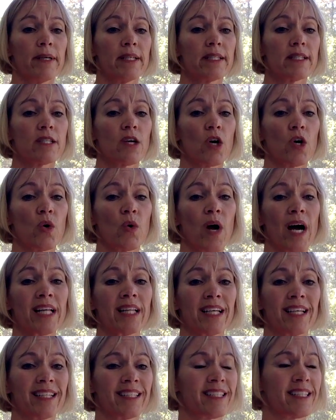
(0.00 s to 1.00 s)
So
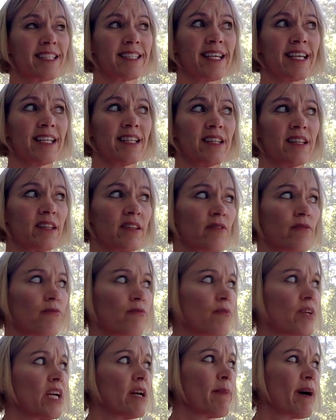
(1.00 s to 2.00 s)
let's just say,
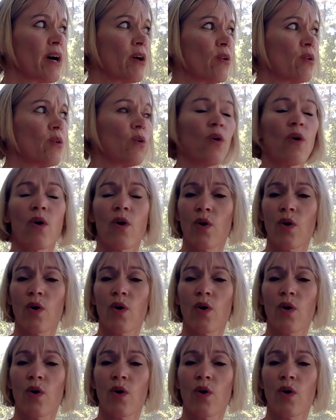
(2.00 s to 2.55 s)
think about